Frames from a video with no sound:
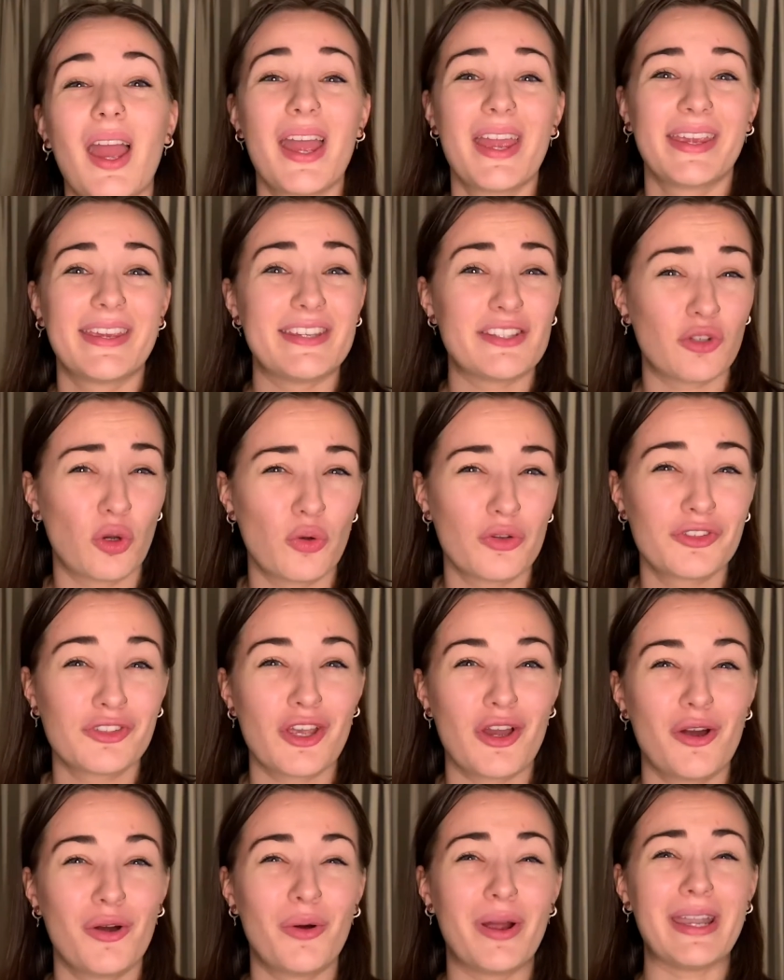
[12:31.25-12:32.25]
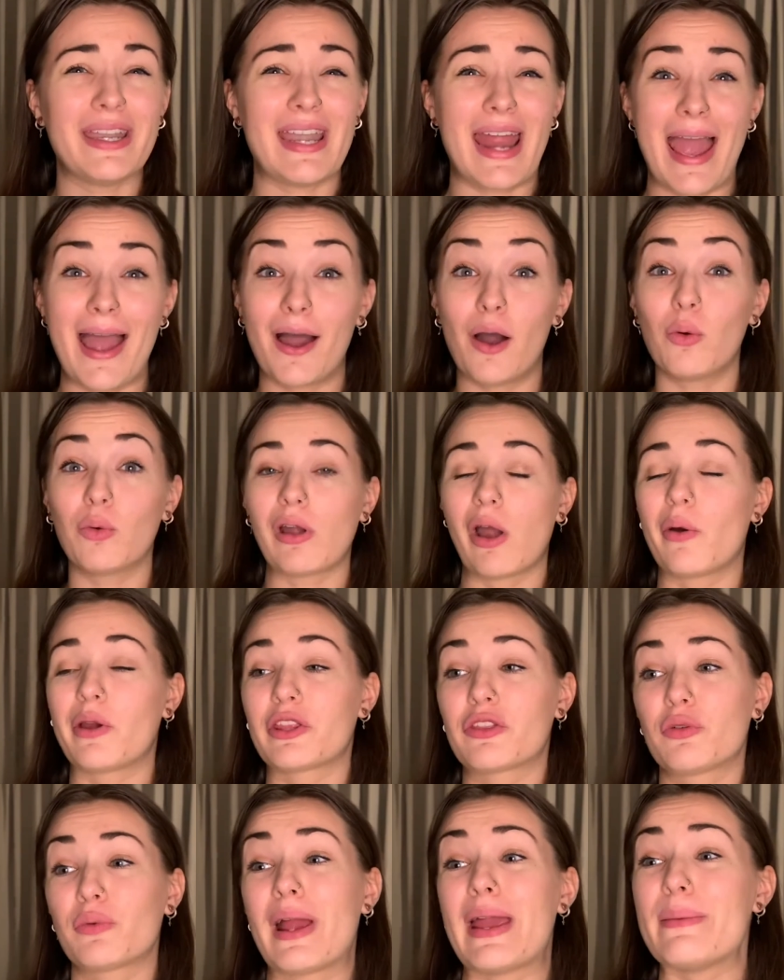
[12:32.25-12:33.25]
He's also now going
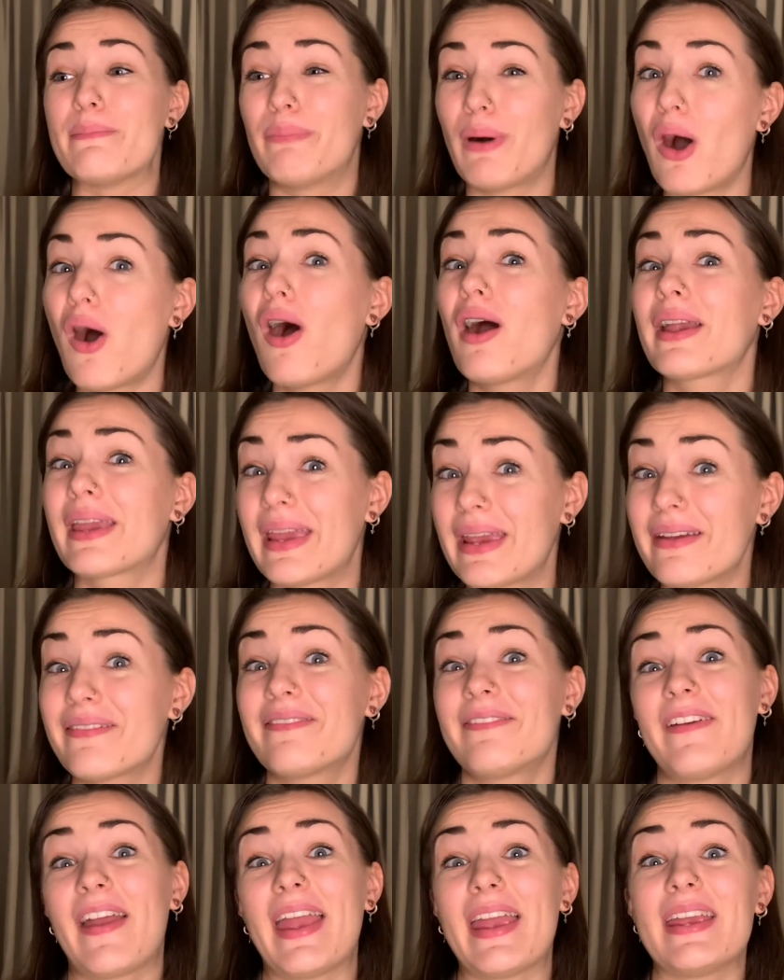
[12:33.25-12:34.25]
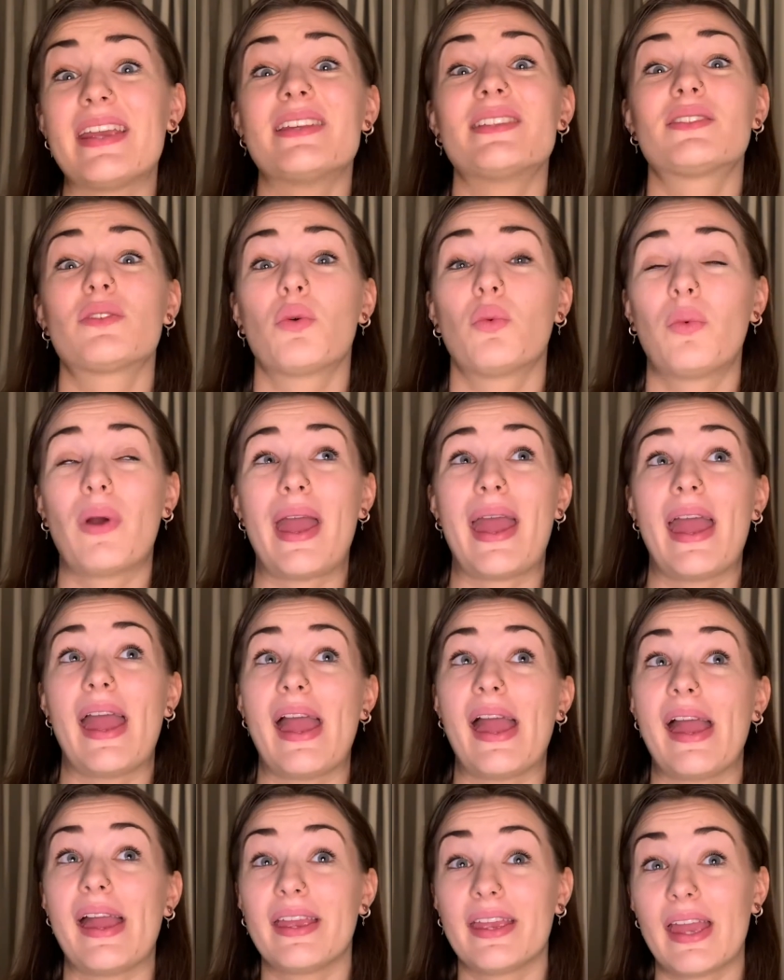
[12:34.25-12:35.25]
through a barking phase
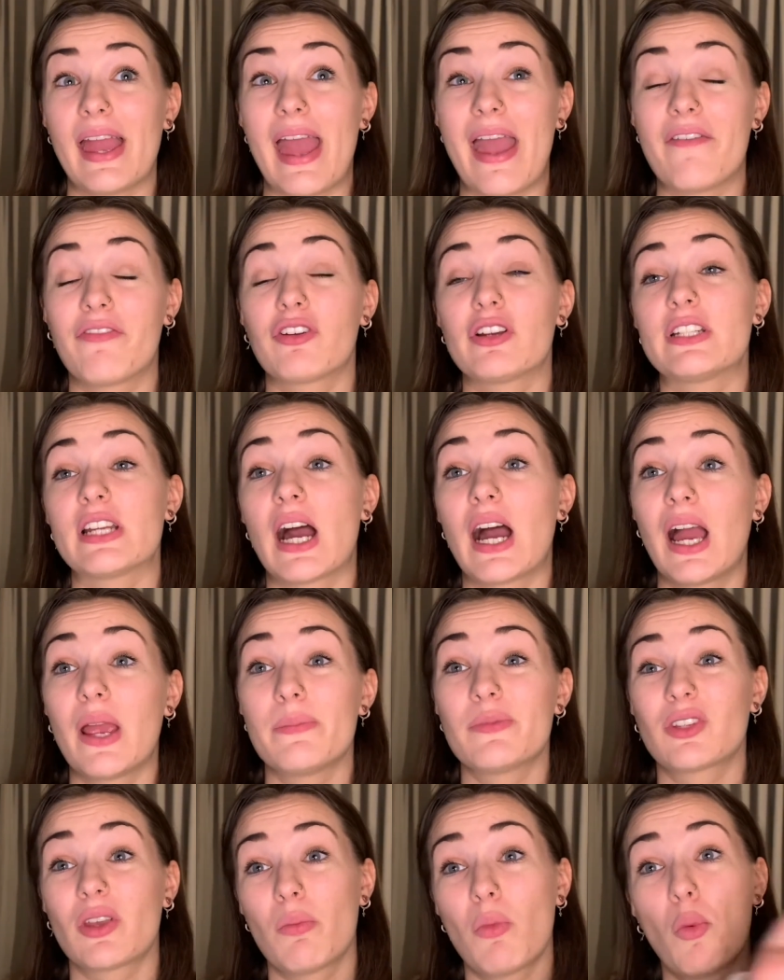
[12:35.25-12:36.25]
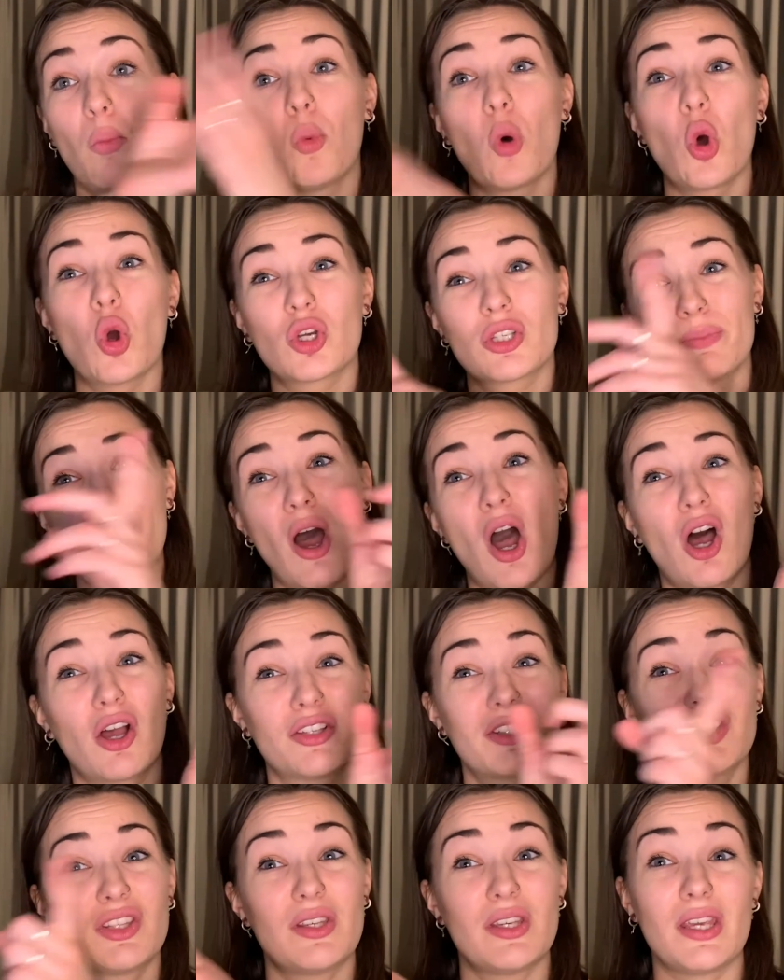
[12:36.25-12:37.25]
where every time someone walks
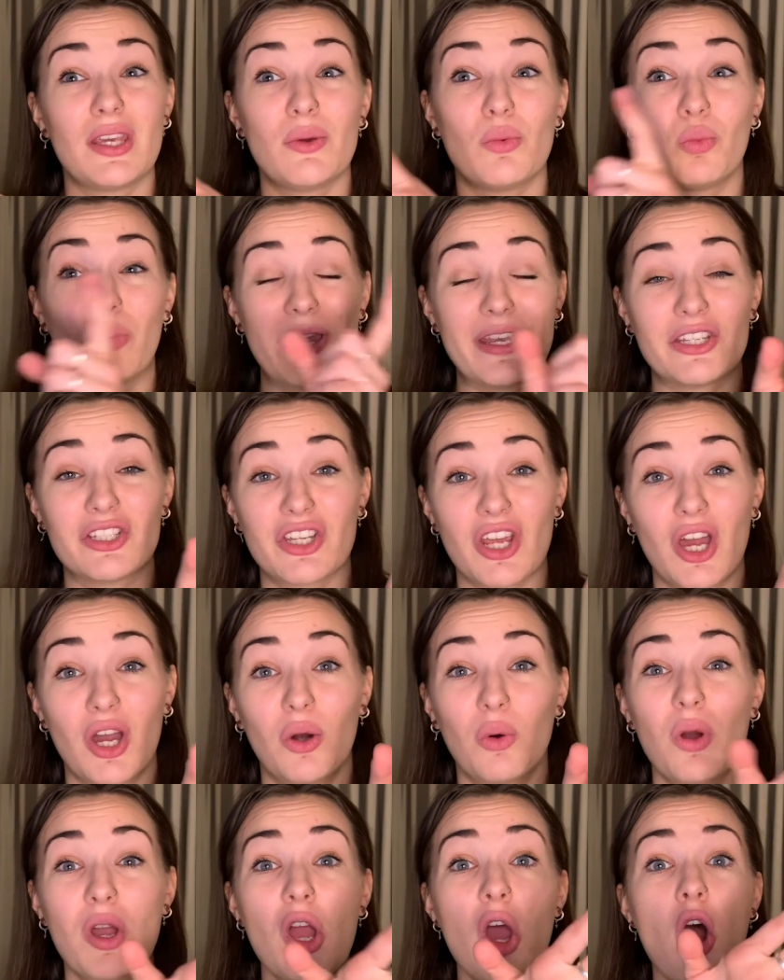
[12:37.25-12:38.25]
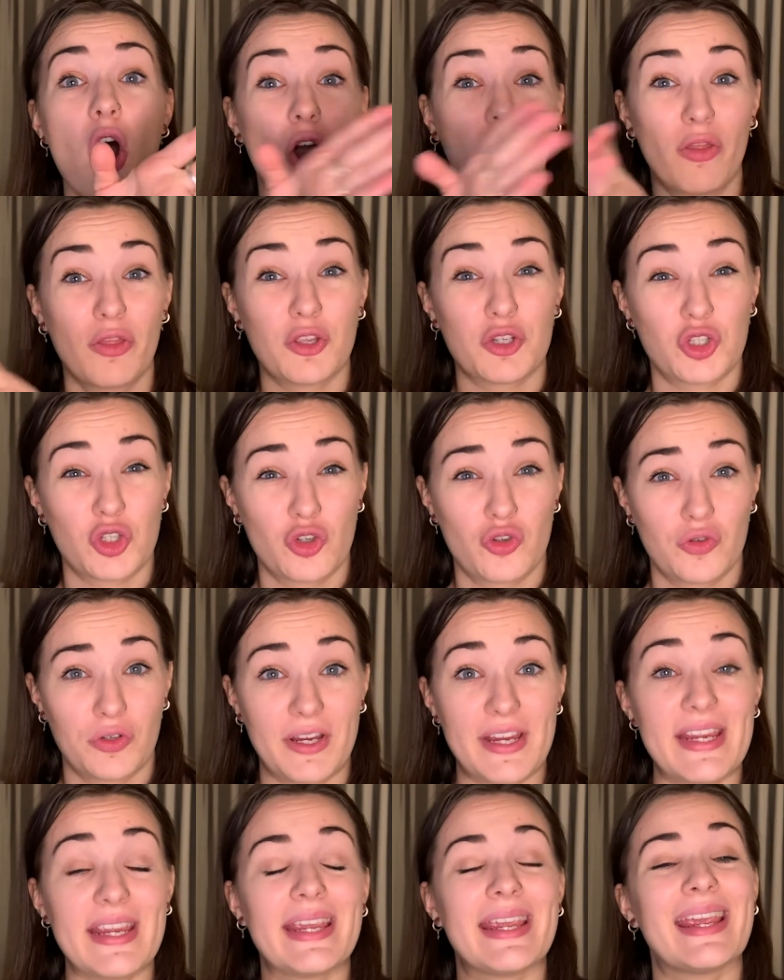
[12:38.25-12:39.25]
past the window on the
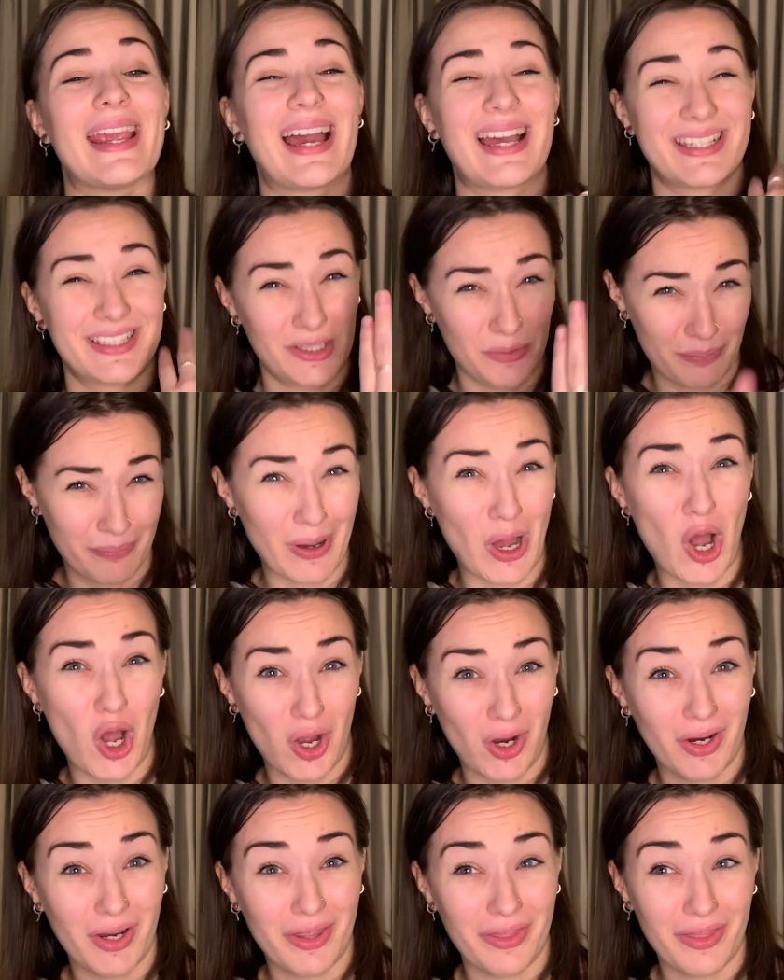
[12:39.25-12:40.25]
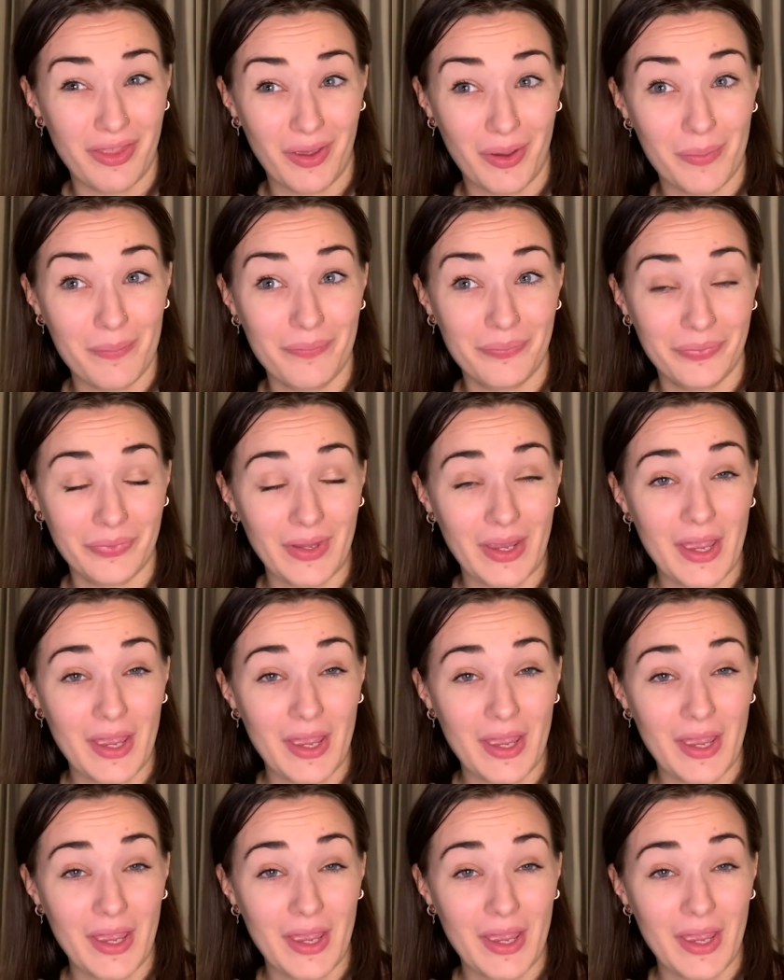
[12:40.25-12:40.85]
street, he has to bark at them.